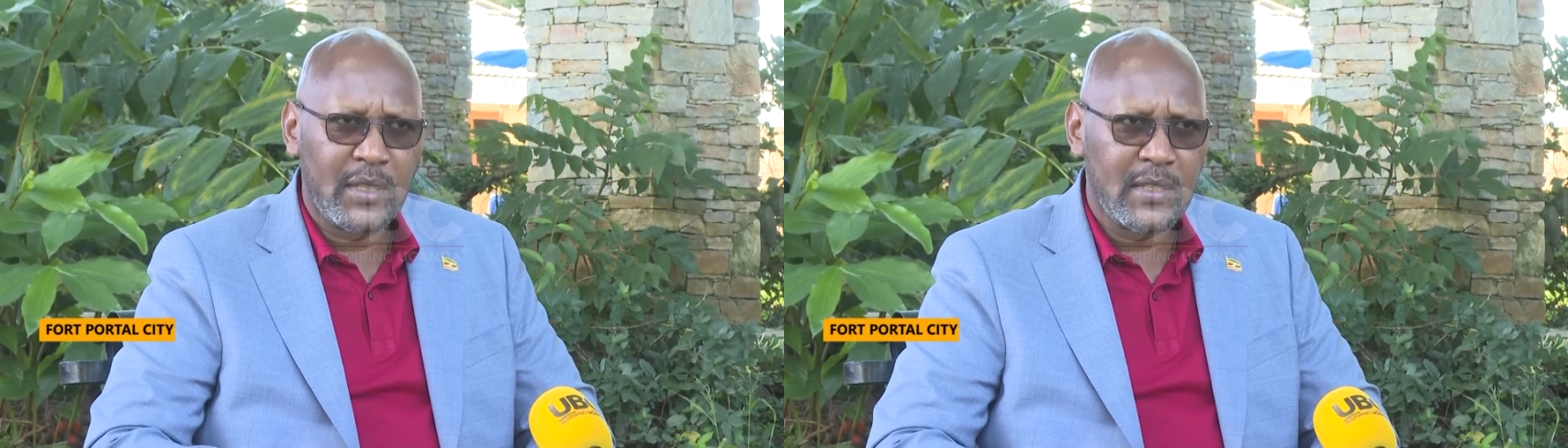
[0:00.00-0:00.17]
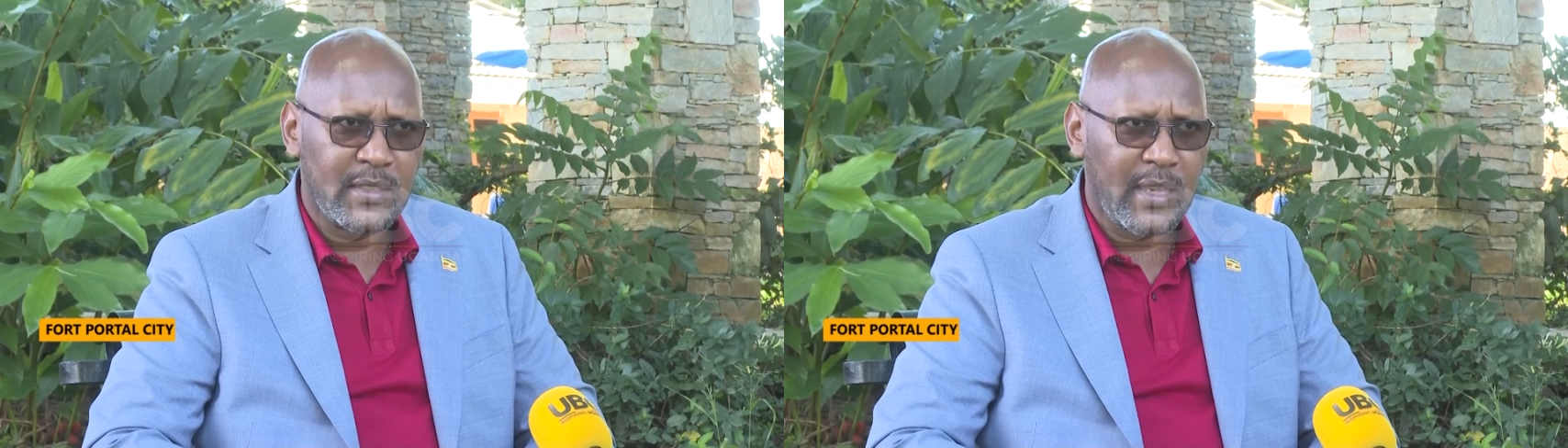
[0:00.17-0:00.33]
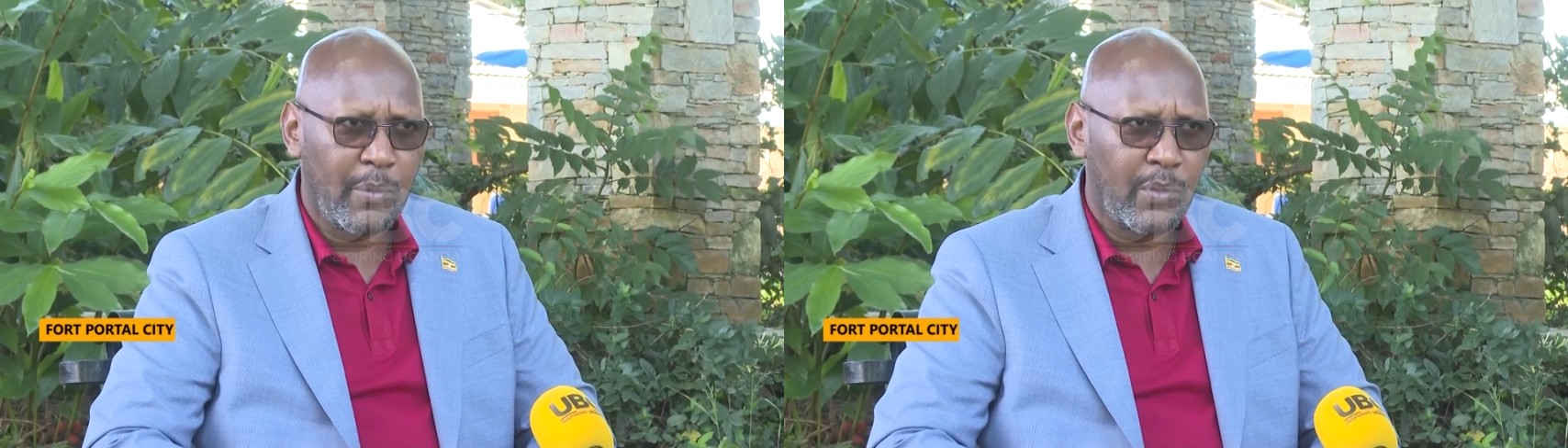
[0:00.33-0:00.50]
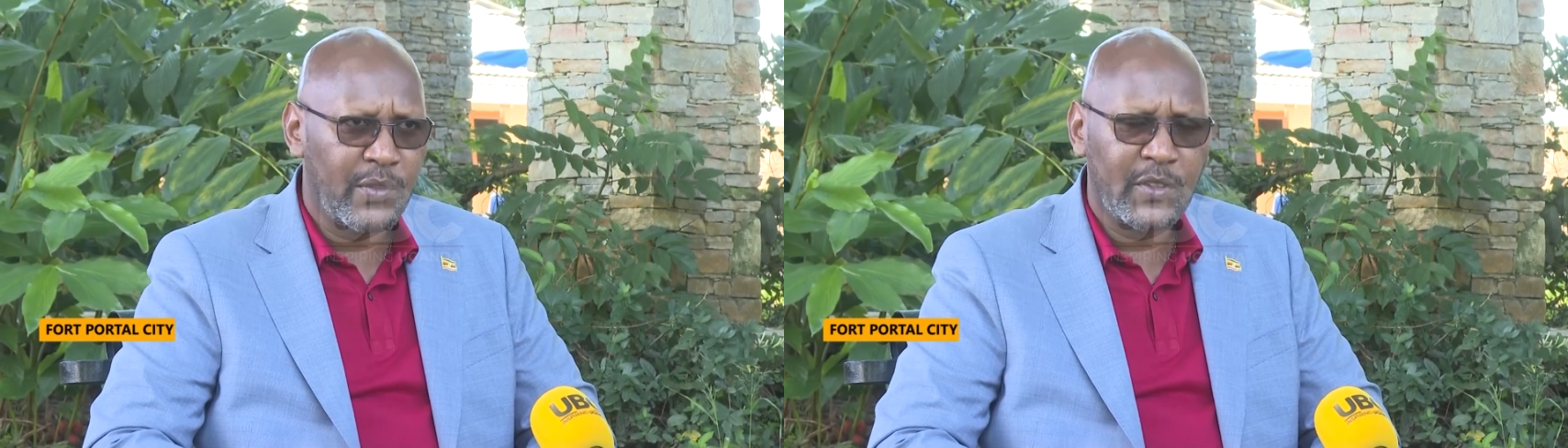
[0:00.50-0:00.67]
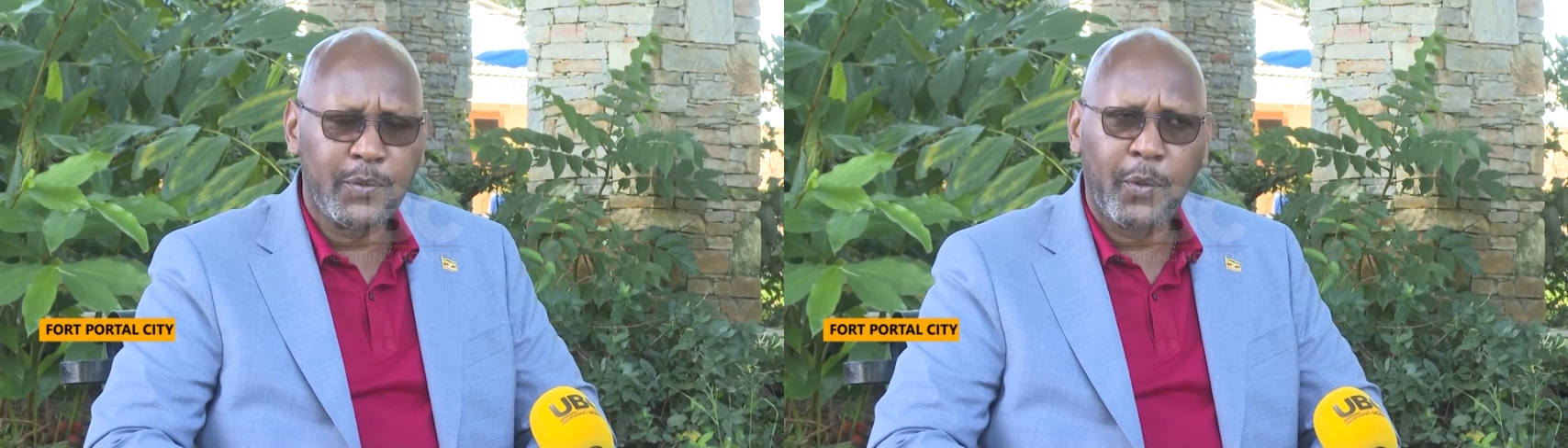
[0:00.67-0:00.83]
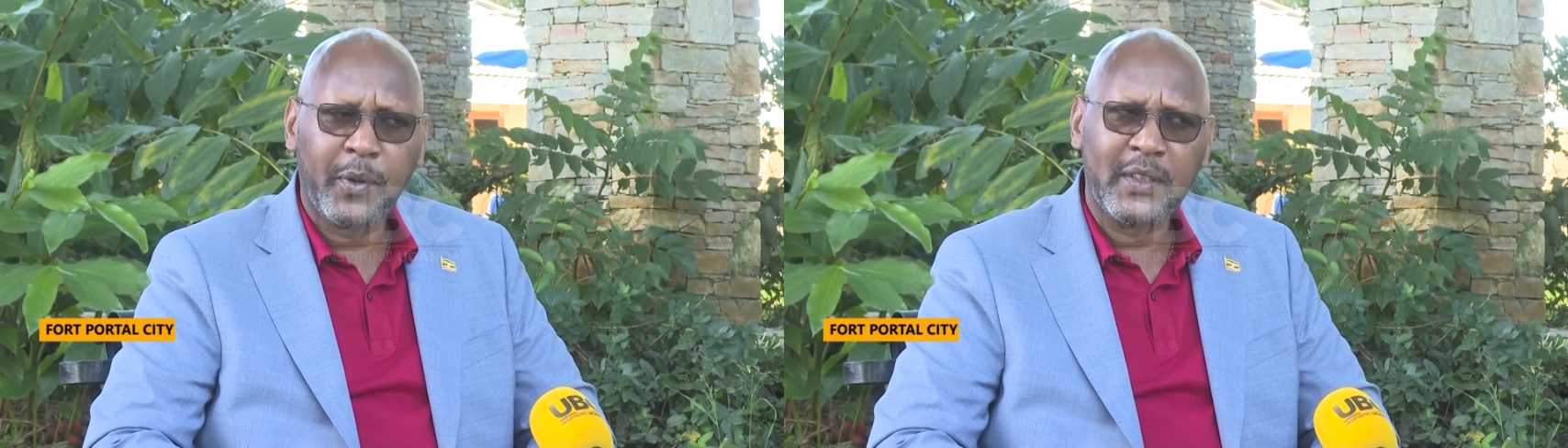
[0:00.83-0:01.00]
is some of this
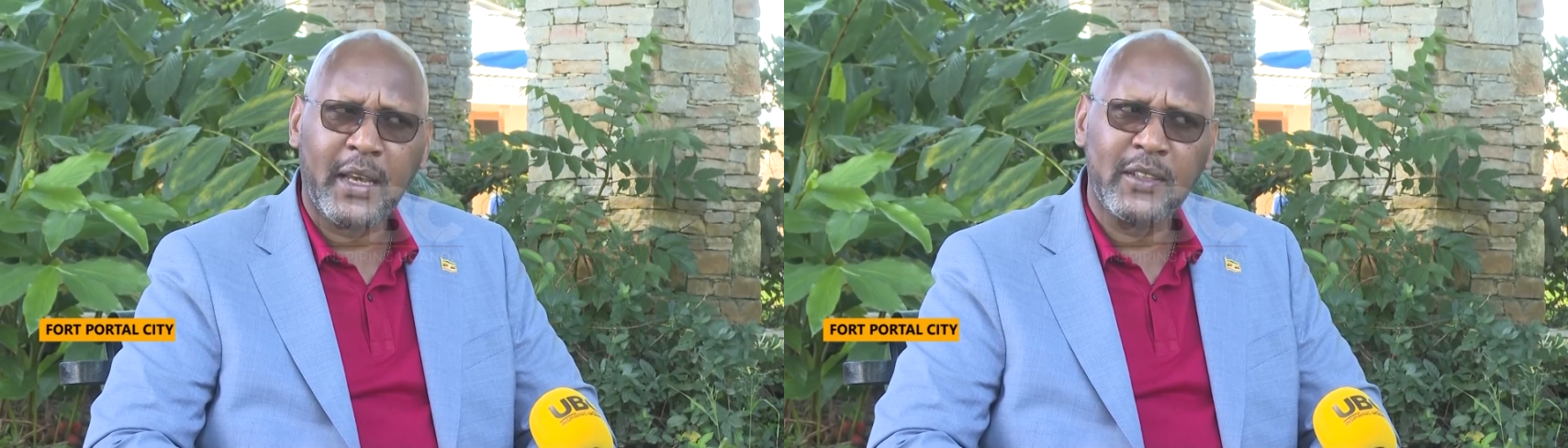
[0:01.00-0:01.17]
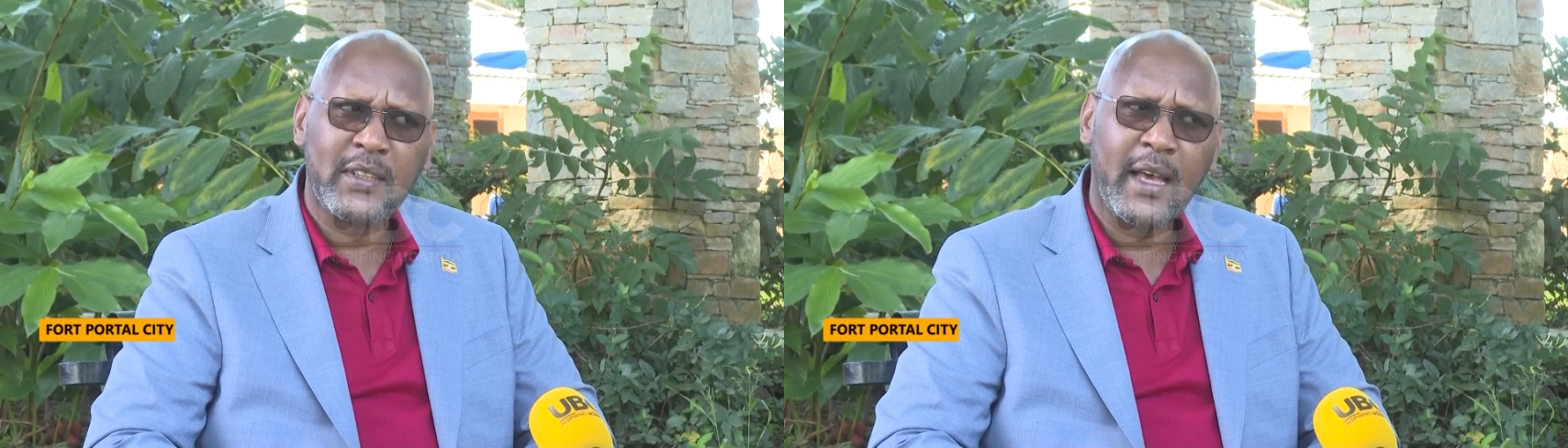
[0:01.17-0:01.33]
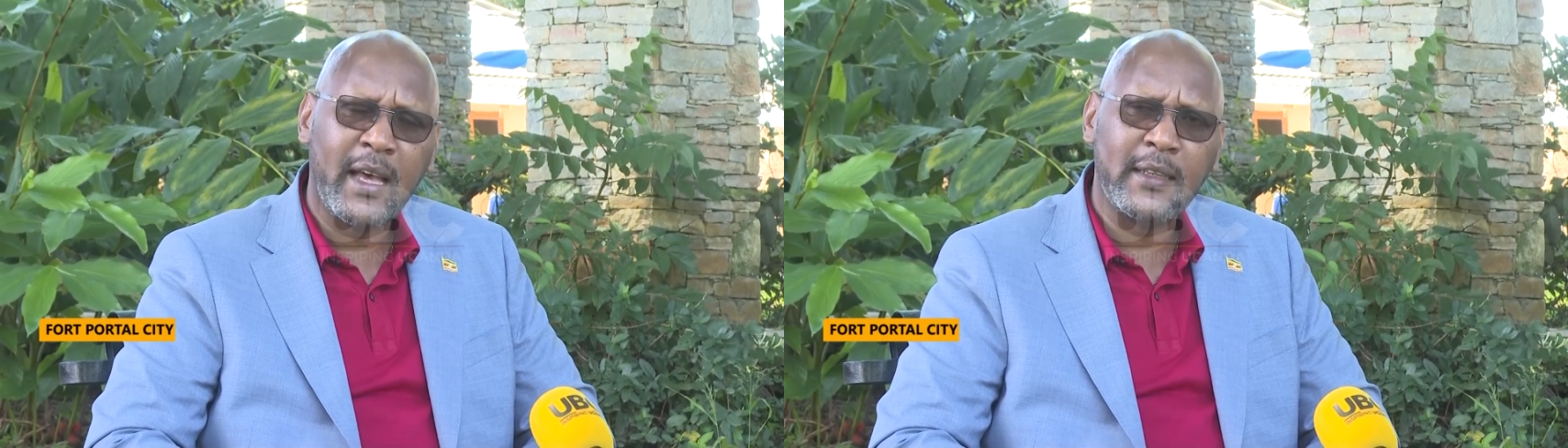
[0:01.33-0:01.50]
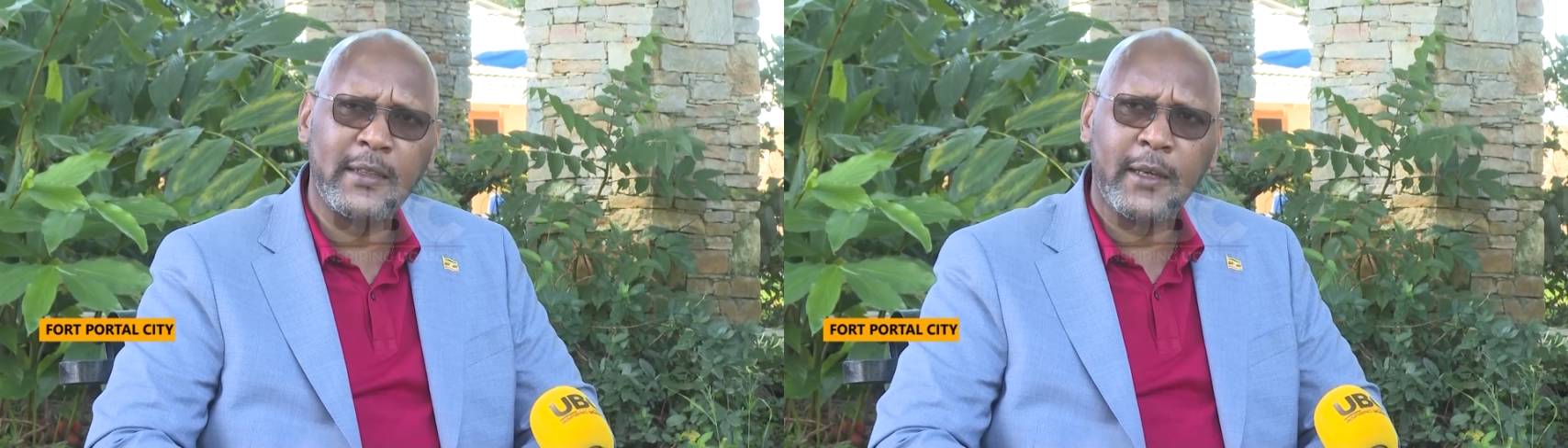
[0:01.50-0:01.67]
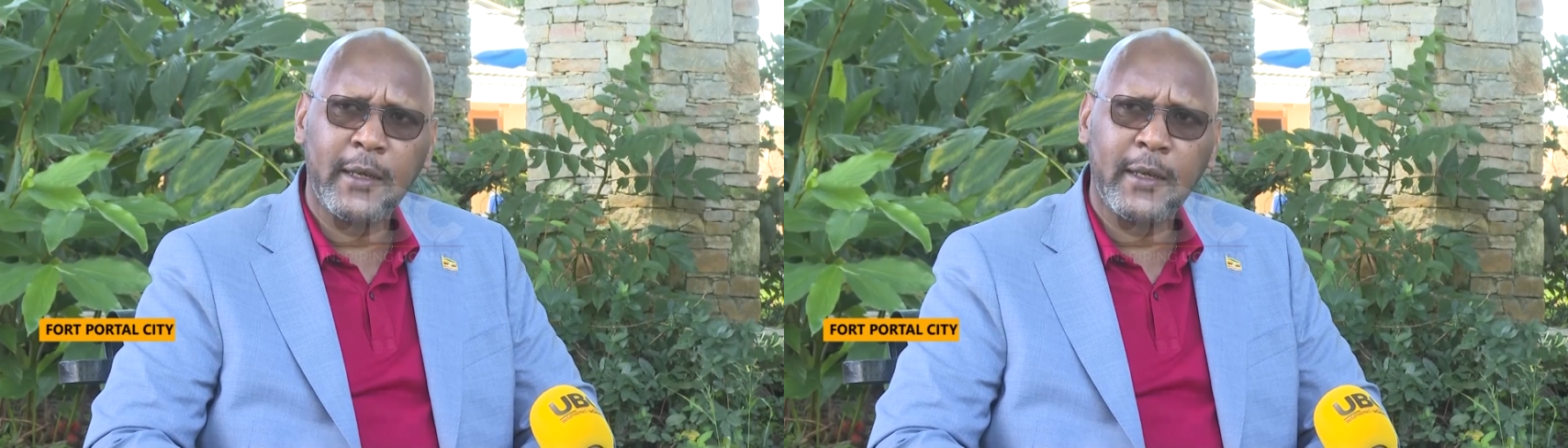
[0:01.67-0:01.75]
property has had